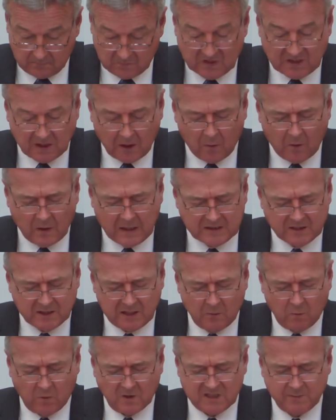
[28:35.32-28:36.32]
So
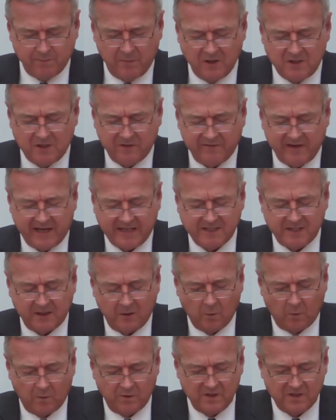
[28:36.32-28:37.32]
actually, what's
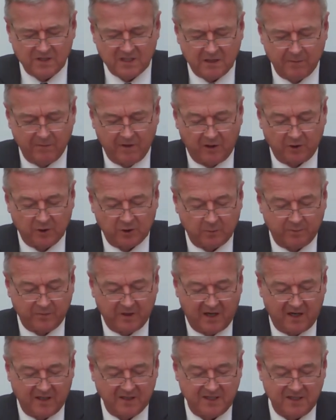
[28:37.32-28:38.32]
motivating all these commercial
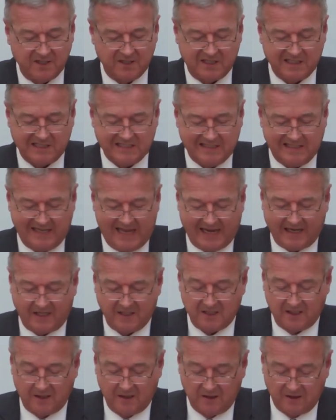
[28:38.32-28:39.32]
parties to
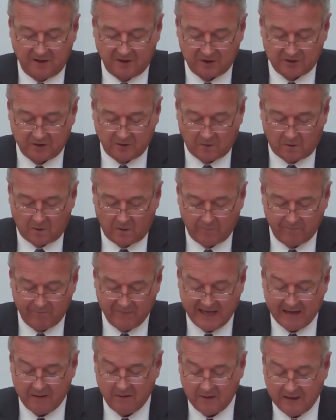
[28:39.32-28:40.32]
select English law?
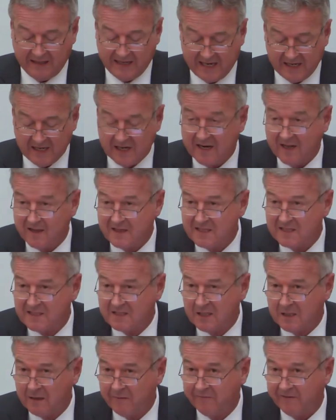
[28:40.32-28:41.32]
Now, again, another
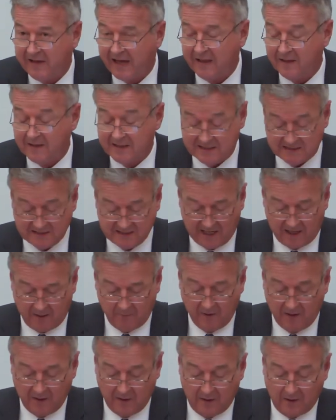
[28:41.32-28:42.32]
survey, this
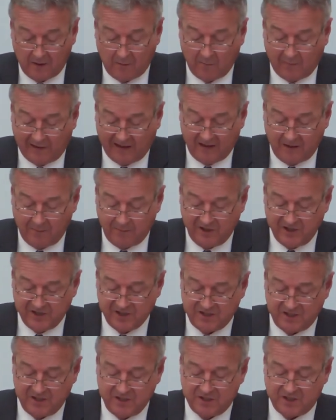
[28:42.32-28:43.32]
time by the
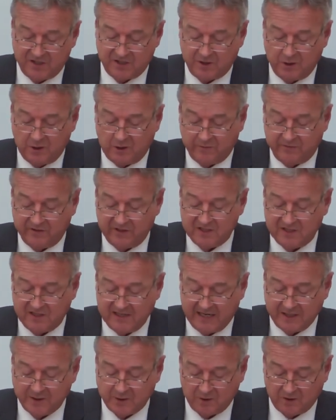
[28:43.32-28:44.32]
British Institute of
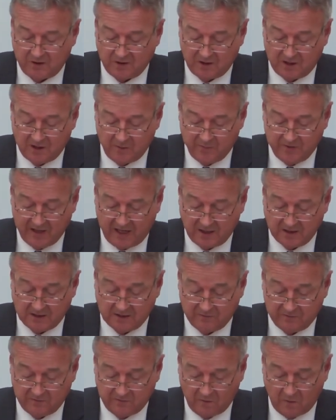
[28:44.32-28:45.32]
International and
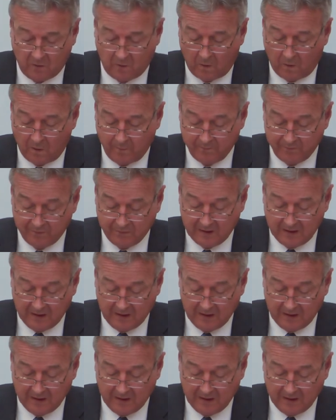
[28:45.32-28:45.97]
Comparative Law.